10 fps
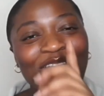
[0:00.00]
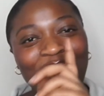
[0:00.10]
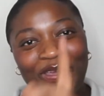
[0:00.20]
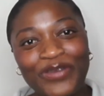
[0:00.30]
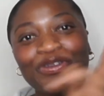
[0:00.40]

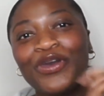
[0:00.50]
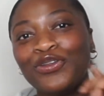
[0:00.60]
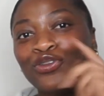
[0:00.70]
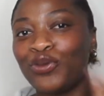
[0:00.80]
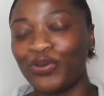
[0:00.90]
In
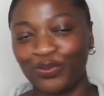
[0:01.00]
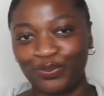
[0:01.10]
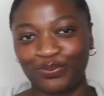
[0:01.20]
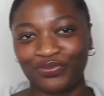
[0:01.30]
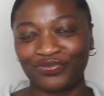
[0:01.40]
deux.
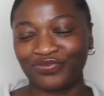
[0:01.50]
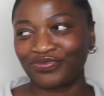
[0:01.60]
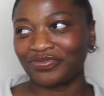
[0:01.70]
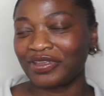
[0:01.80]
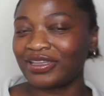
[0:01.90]

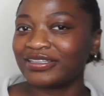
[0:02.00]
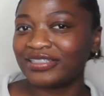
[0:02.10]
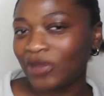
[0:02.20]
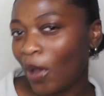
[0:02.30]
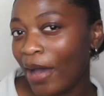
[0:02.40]

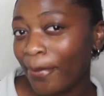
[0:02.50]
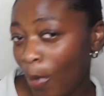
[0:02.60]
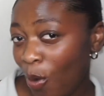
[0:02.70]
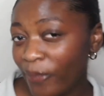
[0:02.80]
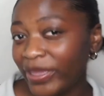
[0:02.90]
So I'm
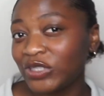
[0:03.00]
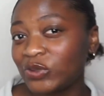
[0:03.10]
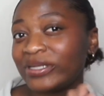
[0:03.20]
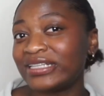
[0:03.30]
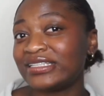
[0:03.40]
hoping to
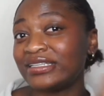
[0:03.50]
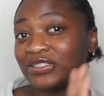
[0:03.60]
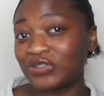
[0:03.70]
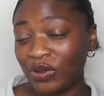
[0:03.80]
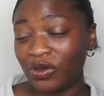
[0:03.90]
understand the
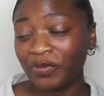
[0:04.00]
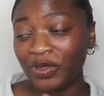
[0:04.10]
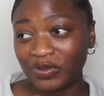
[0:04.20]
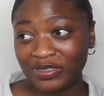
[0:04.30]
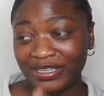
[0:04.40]
song
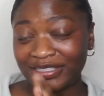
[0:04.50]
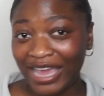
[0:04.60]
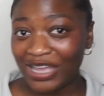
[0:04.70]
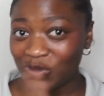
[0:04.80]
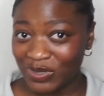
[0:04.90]
because the
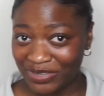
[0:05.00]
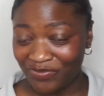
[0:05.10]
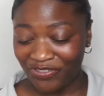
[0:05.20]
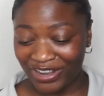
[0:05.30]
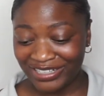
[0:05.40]
title is in
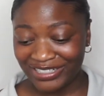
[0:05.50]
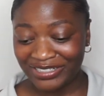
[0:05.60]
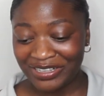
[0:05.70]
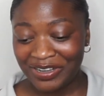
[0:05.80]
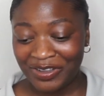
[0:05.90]
French.
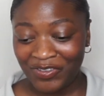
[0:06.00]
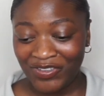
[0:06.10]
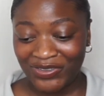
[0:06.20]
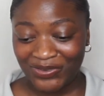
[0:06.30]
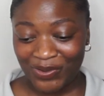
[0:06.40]

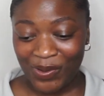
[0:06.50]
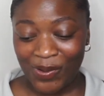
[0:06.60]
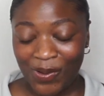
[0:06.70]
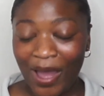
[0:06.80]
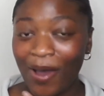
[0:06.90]

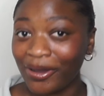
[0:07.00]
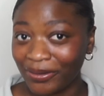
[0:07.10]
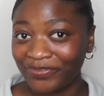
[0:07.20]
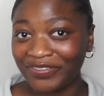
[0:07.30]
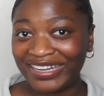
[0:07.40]
So
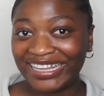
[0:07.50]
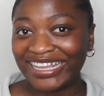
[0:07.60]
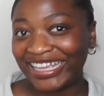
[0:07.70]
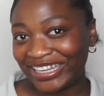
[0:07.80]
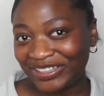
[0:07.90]
hopefully
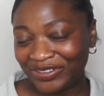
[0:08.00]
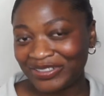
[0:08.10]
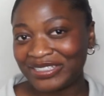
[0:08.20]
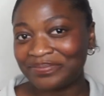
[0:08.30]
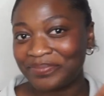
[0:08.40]
he
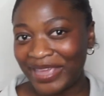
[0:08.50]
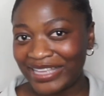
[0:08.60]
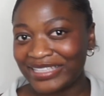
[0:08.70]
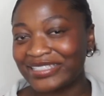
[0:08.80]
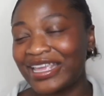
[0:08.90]
does
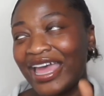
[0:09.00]
mix,